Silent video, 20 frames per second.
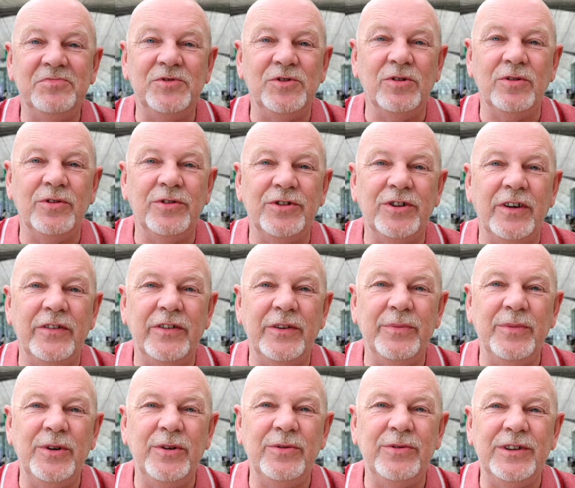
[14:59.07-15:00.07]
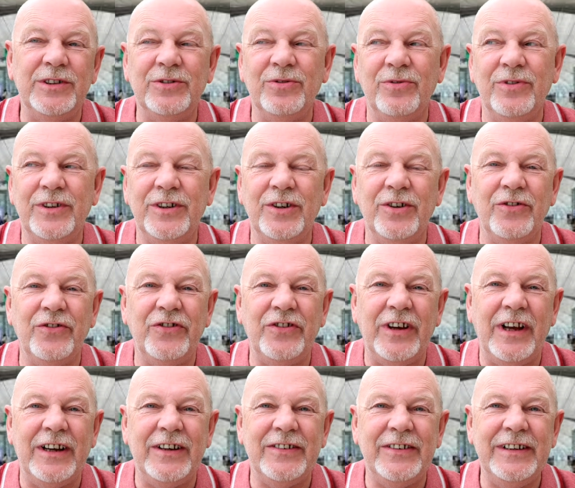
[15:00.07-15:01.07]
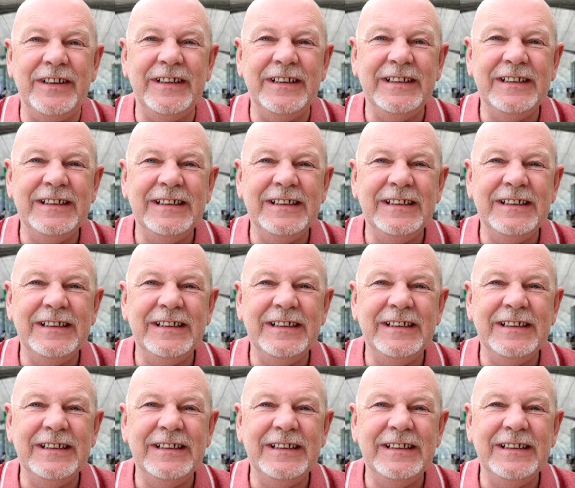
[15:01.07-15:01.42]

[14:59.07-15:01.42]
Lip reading: Junker's over the moon, he's already on salary.